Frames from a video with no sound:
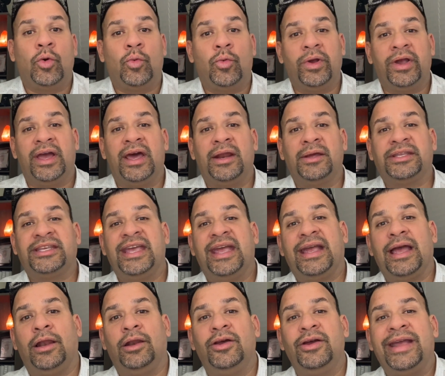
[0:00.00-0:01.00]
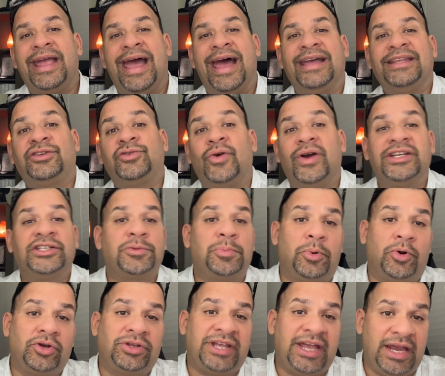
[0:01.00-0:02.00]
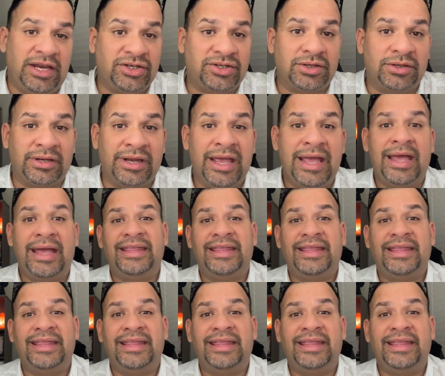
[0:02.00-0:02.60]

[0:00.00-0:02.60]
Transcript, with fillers: we're going to take a look at transportation.